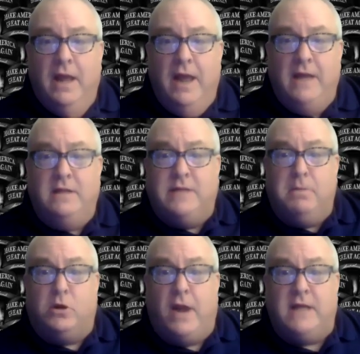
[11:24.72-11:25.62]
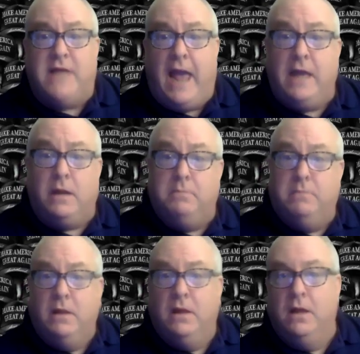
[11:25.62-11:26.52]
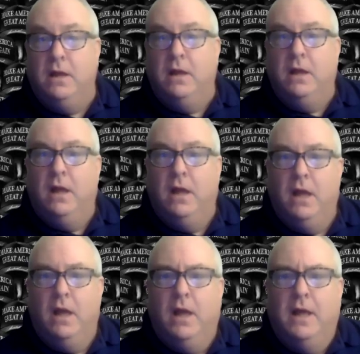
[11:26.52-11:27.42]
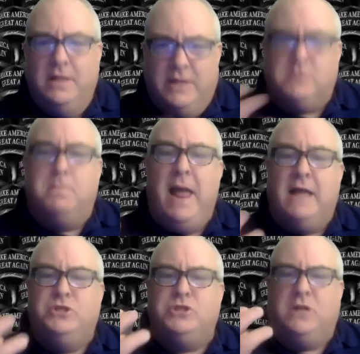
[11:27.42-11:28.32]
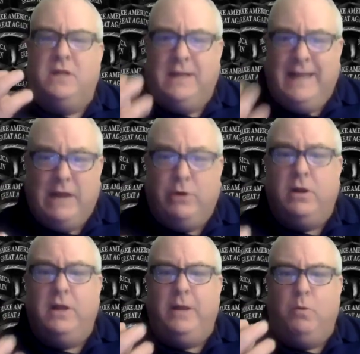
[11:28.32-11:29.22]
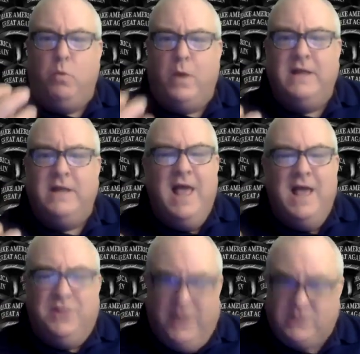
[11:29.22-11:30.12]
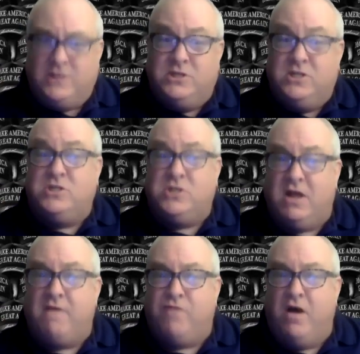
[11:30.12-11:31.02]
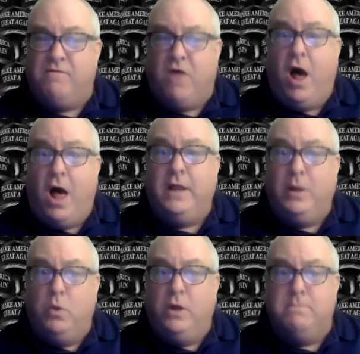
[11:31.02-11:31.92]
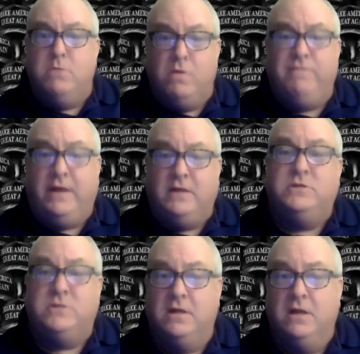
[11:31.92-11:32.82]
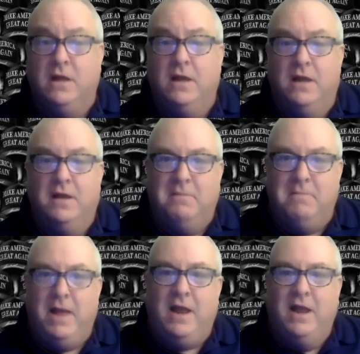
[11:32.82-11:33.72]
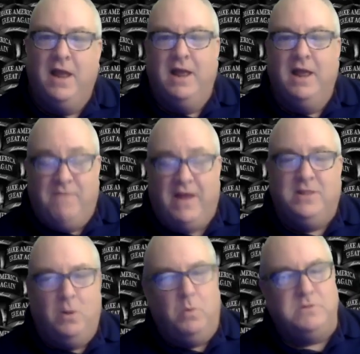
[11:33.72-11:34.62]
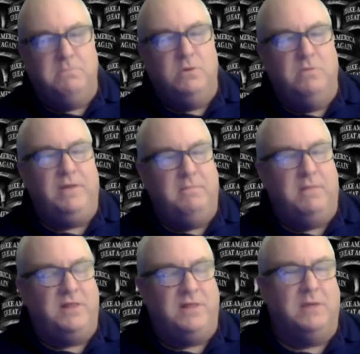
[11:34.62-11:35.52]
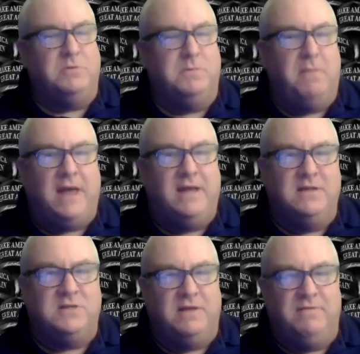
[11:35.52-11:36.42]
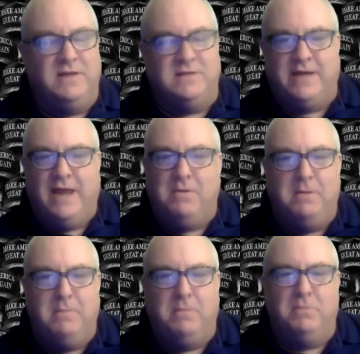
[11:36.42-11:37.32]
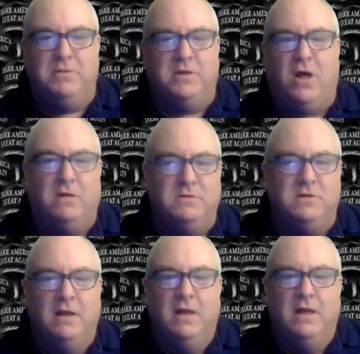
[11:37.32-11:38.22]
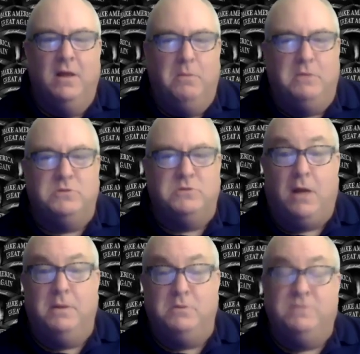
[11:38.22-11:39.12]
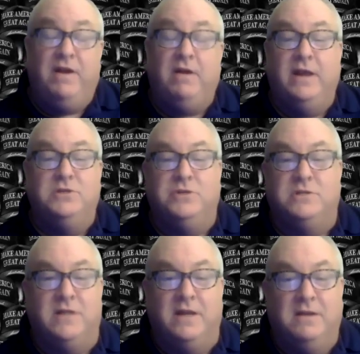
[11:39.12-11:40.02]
And the Democrats hate him. This man just literally, this is the stuff of Hollywood movies, man. In fact, there was a movie, I think it was back in the 70s. I can't remember what it was called, but it was very interesting.